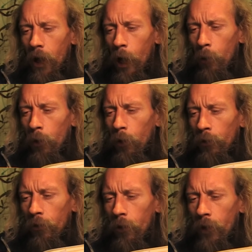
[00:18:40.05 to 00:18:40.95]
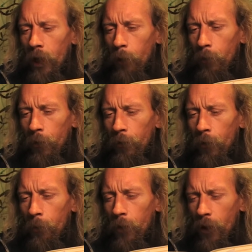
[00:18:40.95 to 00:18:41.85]
I will also keep you
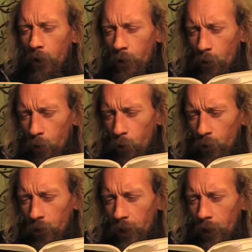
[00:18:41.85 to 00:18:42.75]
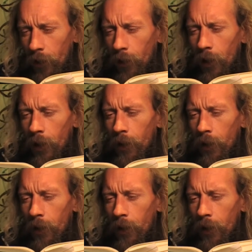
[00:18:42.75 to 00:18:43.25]
from the ordeal